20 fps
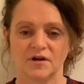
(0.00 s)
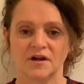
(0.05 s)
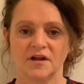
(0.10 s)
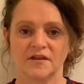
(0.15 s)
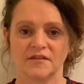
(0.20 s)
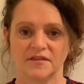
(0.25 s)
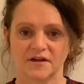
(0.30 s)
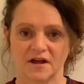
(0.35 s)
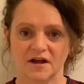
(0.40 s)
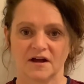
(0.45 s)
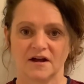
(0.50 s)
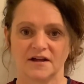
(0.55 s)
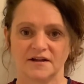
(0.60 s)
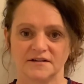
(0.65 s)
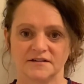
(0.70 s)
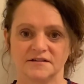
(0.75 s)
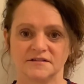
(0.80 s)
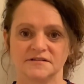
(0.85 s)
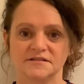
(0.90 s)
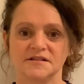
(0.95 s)
the
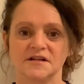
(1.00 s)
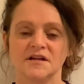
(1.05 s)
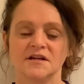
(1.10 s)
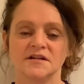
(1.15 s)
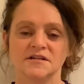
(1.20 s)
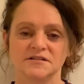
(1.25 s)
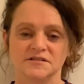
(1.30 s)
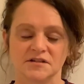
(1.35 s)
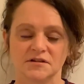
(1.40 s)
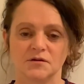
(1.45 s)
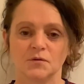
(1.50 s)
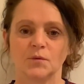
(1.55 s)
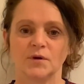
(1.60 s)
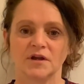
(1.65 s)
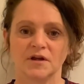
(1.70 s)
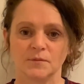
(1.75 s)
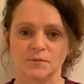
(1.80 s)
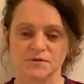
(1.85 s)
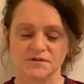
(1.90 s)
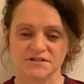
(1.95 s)
guidance so that we can
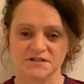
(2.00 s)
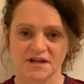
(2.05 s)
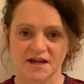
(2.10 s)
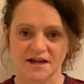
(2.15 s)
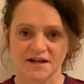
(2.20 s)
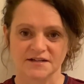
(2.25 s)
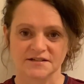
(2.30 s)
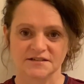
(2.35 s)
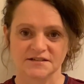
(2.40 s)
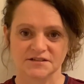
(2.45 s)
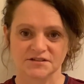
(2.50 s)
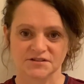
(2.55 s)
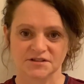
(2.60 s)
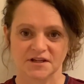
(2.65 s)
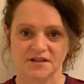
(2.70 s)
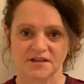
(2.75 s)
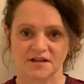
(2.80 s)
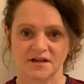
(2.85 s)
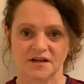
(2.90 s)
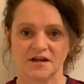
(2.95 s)
protect each
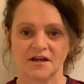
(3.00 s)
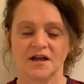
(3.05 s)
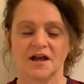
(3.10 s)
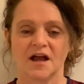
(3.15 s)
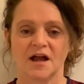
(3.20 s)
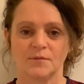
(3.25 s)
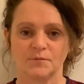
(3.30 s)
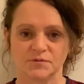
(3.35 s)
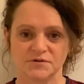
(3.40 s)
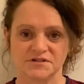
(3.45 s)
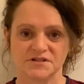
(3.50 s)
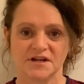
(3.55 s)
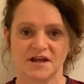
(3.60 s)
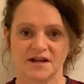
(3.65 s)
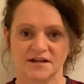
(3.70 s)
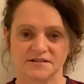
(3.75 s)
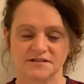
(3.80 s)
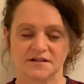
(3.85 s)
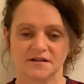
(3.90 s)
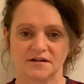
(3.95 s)
other and protect
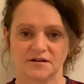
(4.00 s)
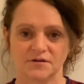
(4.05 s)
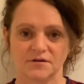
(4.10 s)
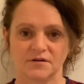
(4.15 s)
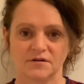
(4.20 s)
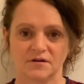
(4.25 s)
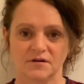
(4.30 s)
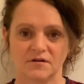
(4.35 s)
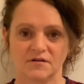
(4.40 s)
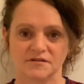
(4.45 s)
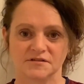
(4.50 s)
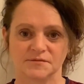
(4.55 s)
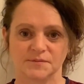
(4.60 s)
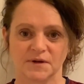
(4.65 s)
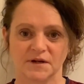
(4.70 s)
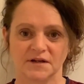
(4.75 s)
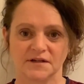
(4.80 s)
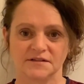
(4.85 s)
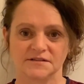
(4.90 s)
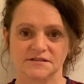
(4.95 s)
our local
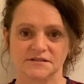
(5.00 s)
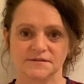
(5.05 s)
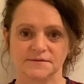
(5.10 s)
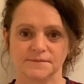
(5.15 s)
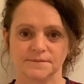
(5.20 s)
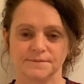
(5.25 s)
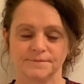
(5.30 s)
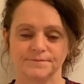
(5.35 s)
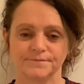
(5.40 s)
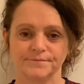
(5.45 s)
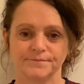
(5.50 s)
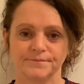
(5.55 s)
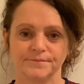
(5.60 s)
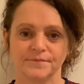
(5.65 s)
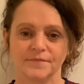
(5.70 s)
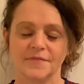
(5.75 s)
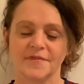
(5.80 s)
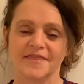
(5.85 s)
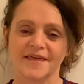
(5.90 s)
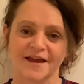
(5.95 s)
hospitals.
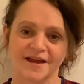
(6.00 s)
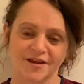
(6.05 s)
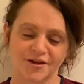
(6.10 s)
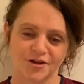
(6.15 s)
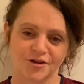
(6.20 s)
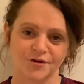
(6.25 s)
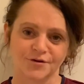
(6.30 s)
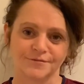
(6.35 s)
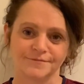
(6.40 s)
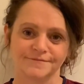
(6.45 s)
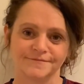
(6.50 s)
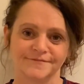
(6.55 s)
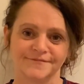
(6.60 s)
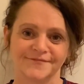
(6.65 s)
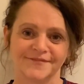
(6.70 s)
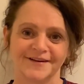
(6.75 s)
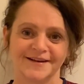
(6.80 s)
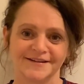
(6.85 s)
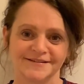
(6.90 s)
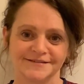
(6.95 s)
Thank you for
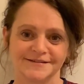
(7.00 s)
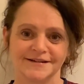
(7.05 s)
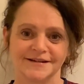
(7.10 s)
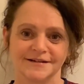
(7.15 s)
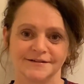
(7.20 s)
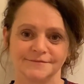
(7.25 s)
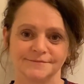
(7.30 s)
listening.